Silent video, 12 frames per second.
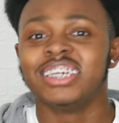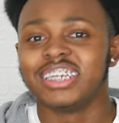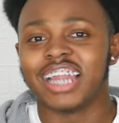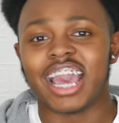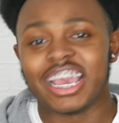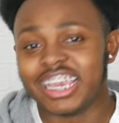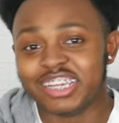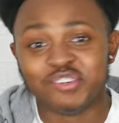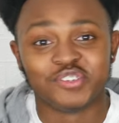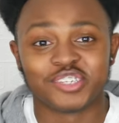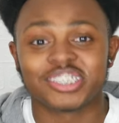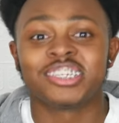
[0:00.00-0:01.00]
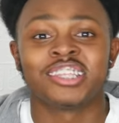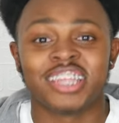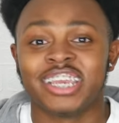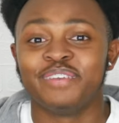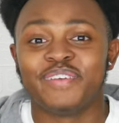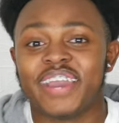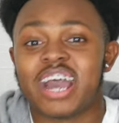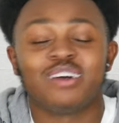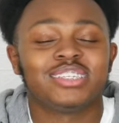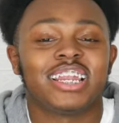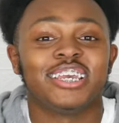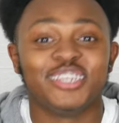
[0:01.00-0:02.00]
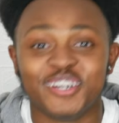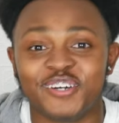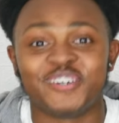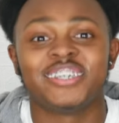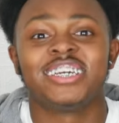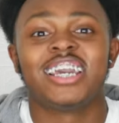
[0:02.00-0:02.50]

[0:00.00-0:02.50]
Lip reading: Like, it was just a thing where I was like, yo,